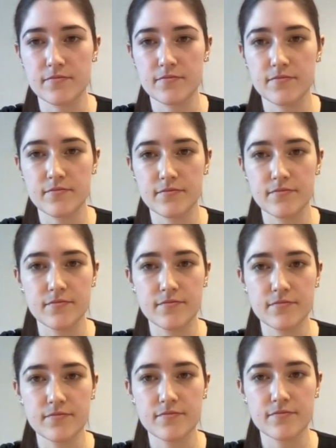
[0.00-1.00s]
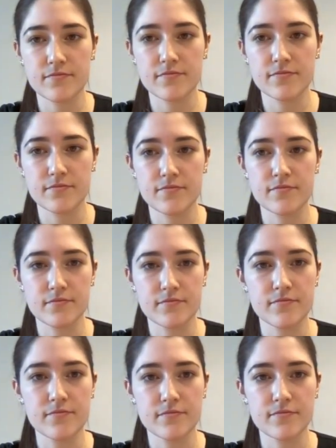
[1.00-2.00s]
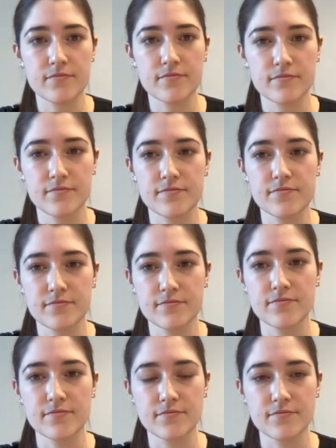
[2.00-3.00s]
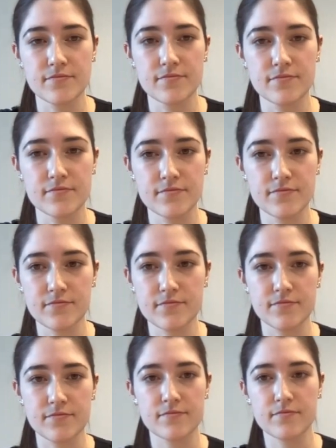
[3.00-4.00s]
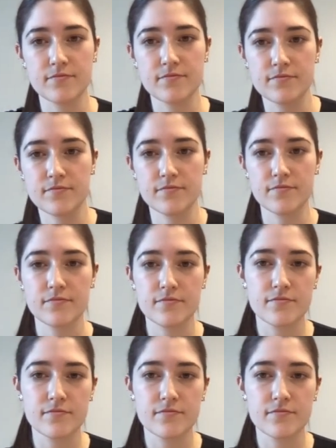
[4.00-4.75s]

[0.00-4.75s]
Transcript: No words are spoken by the person on screen.